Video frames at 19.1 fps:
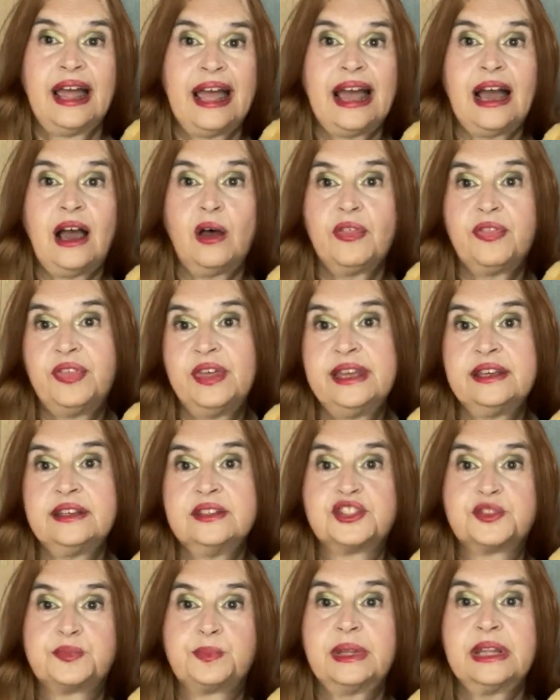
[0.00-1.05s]
how
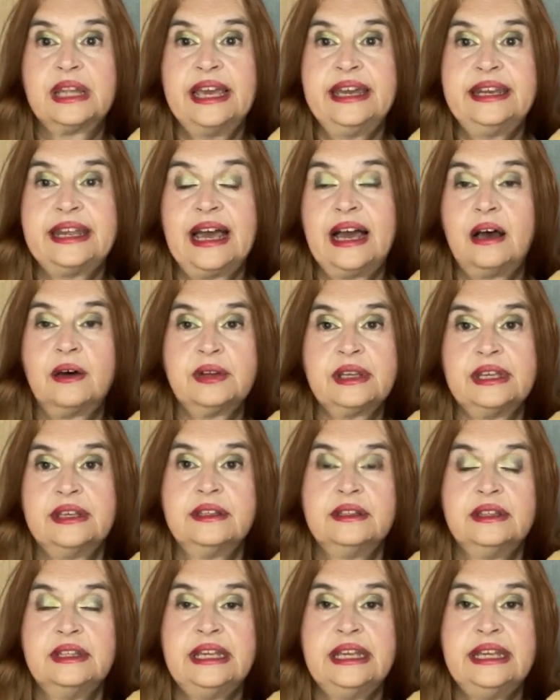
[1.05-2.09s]
things played out
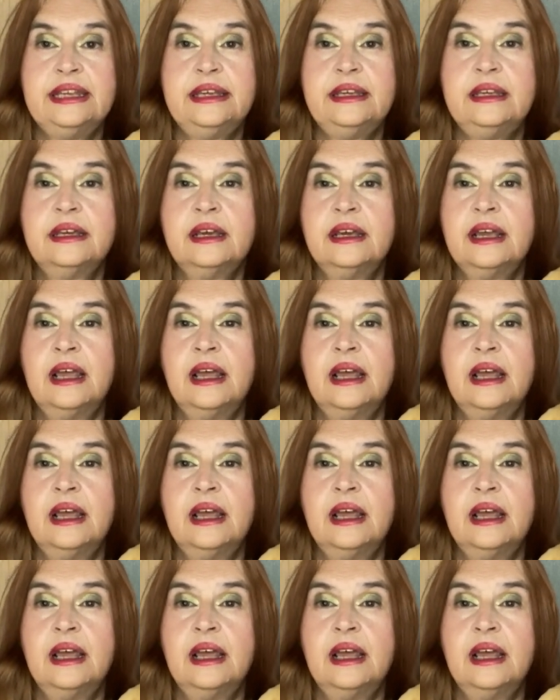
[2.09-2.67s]
in the